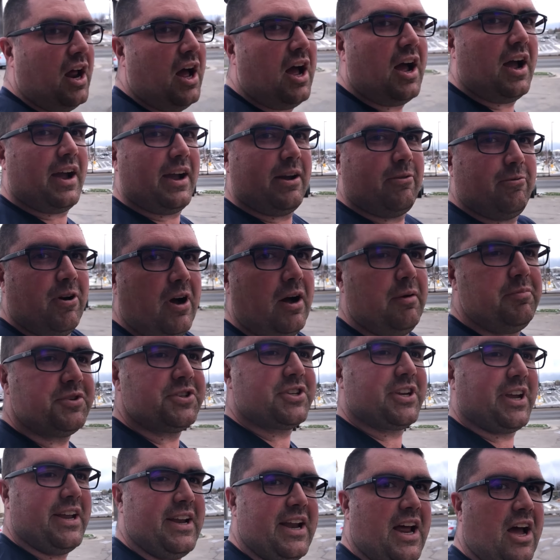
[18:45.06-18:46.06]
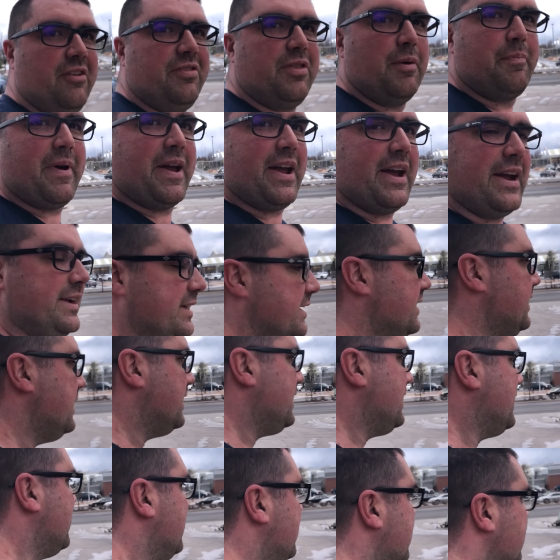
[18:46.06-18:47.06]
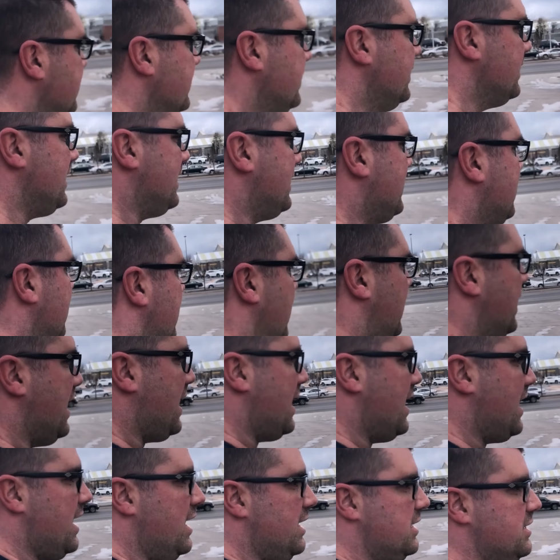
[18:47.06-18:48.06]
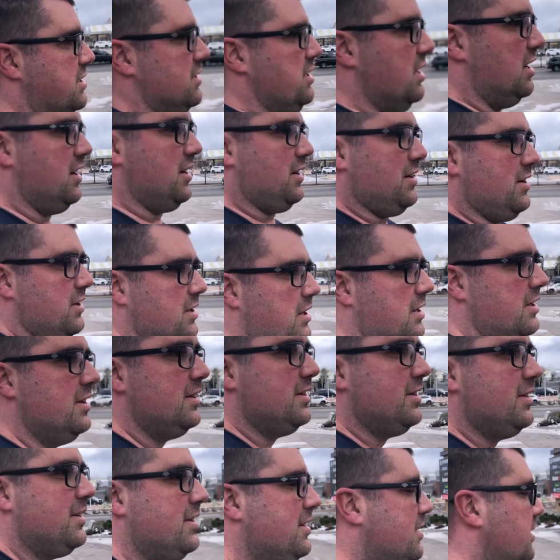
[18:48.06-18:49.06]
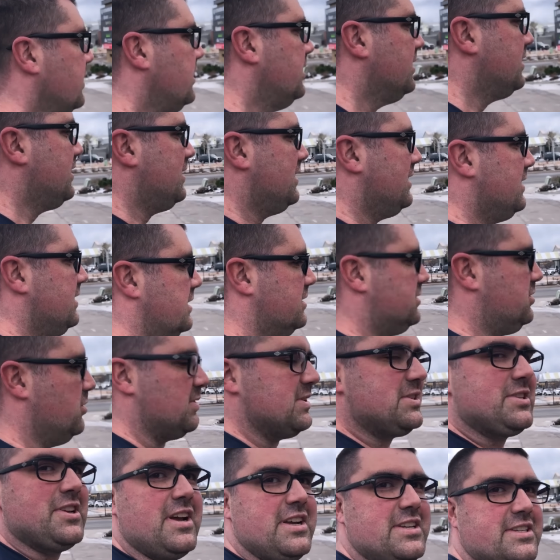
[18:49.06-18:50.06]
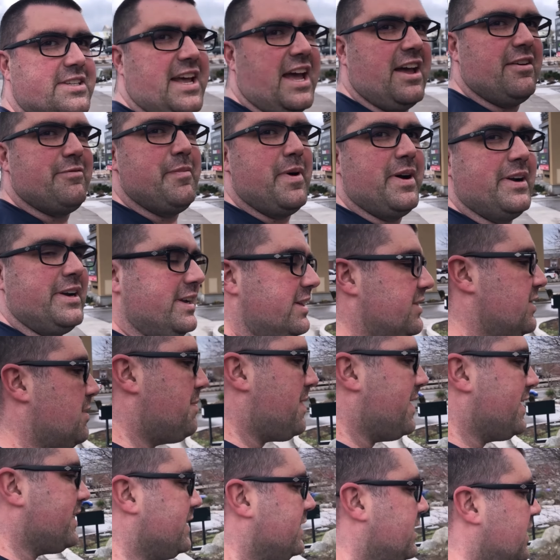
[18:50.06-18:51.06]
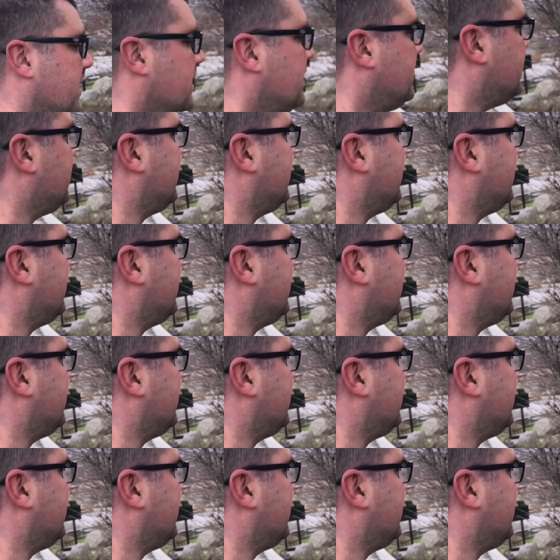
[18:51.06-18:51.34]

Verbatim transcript: Alright, well I'm just getting out of the bank. And uh, it's always nice to have money in the bank.